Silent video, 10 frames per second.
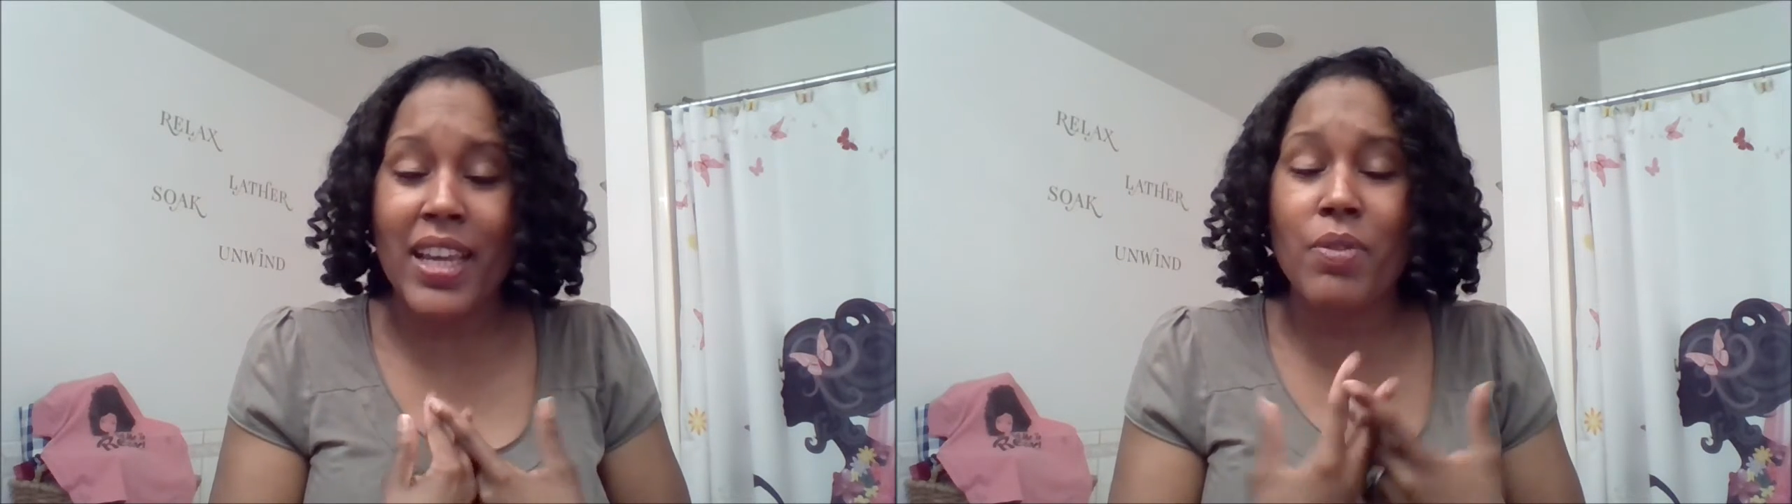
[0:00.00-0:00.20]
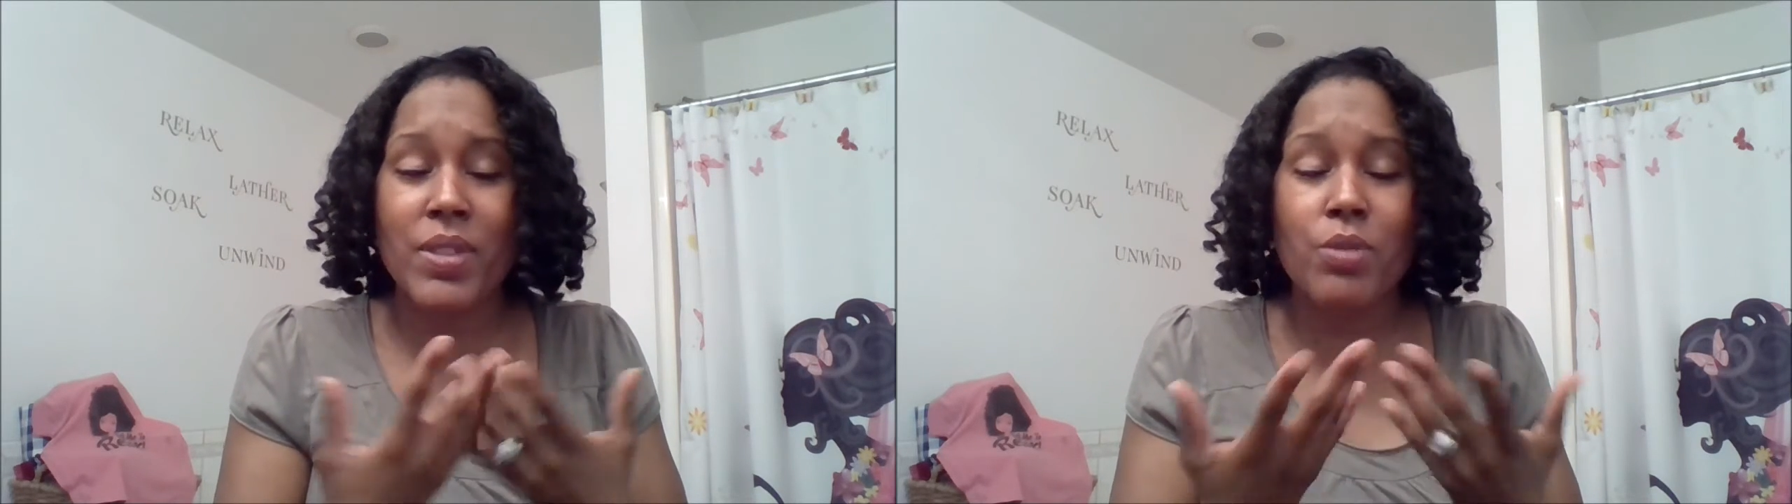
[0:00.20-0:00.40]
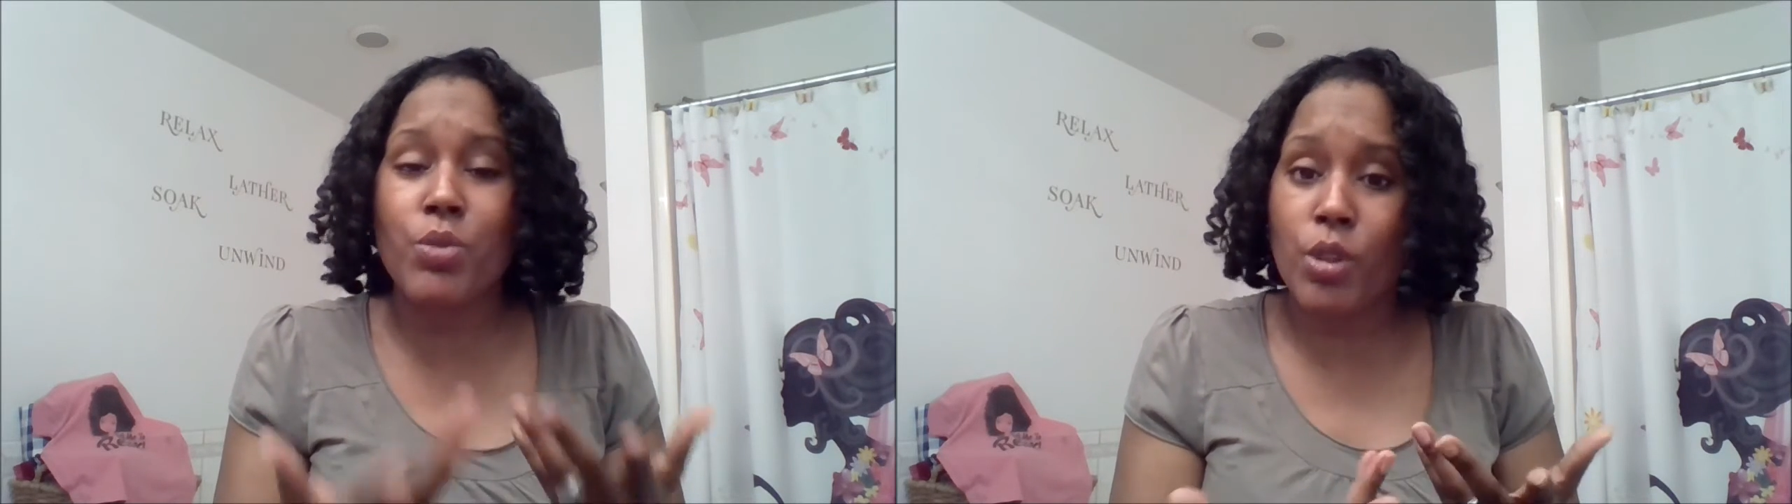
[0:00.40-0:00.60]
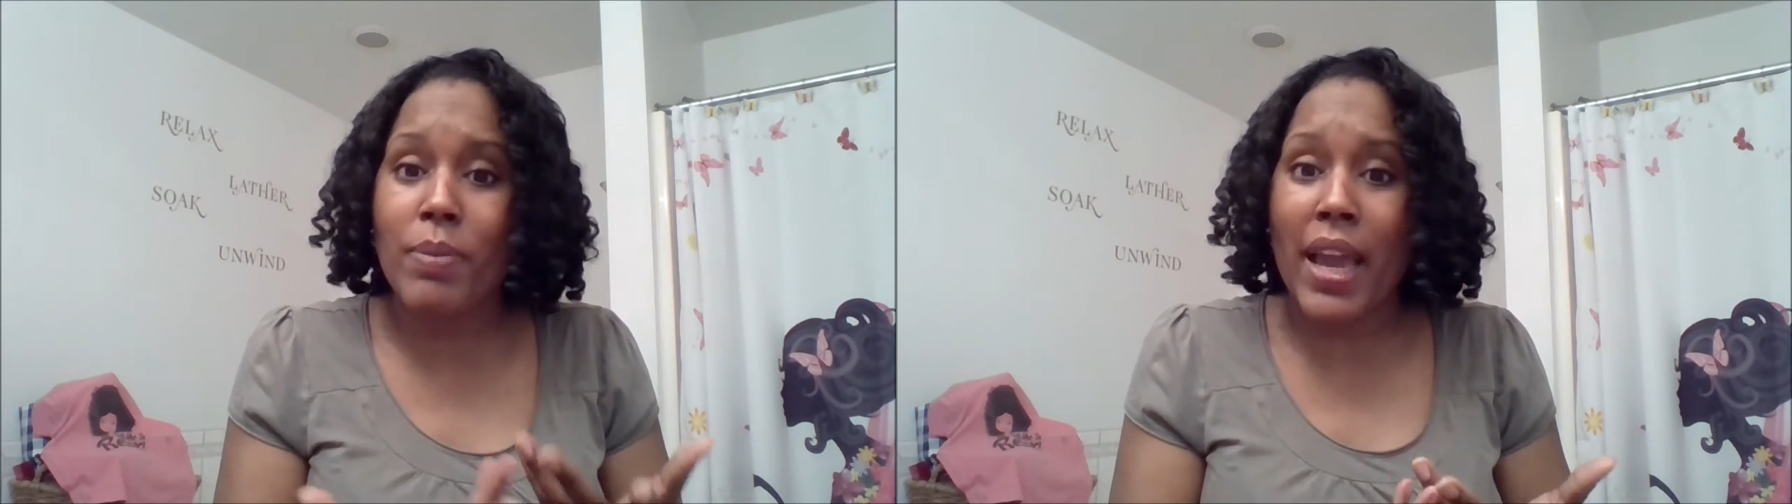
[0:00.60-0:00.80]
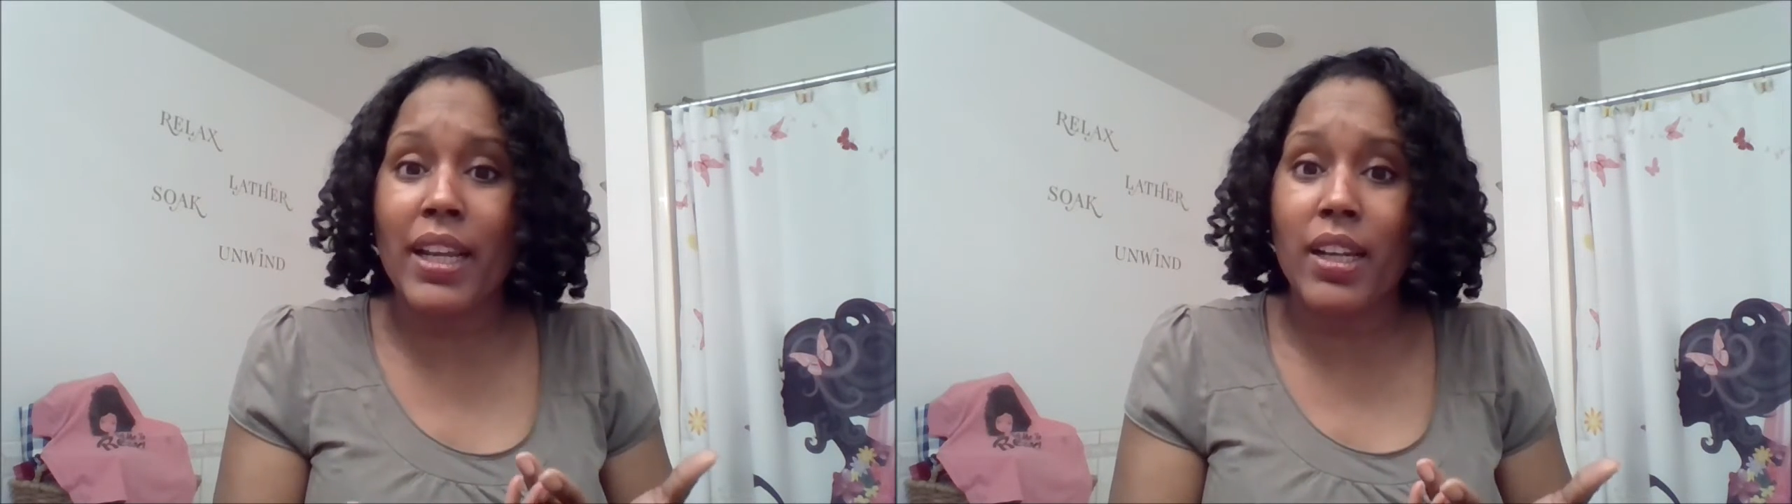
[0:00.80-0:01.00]
it was
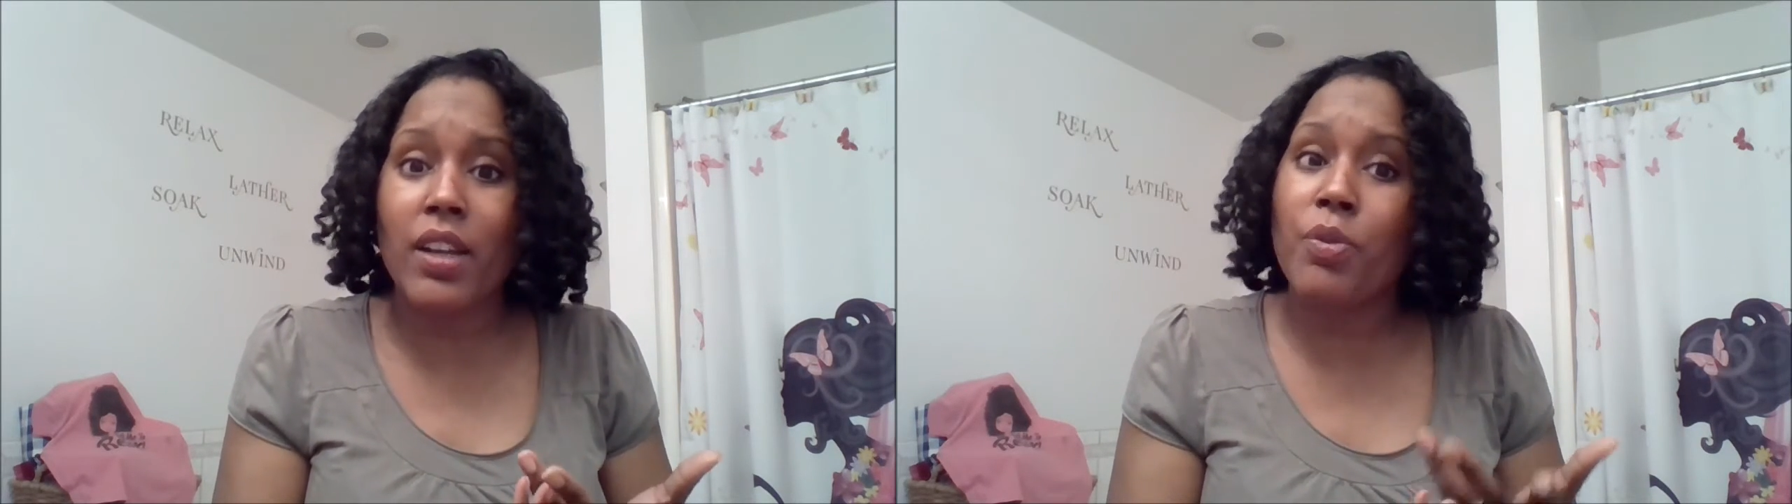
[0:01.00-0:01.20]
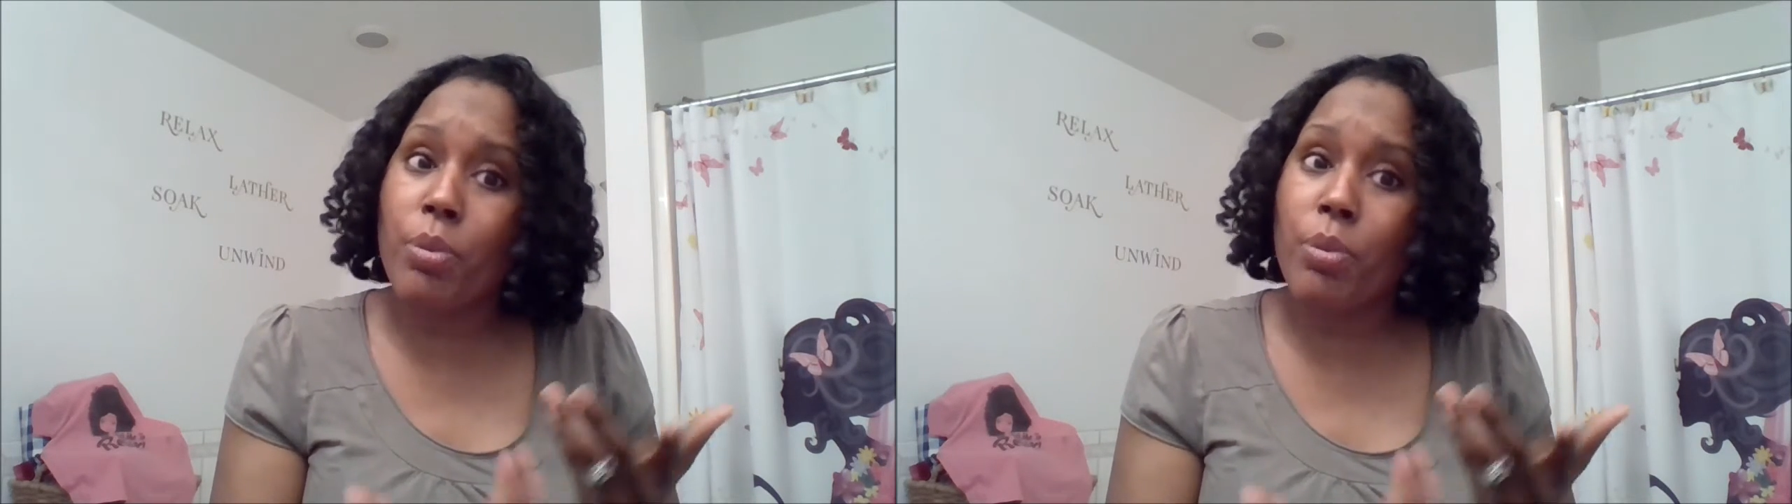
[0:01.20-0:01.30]
traumatic enough.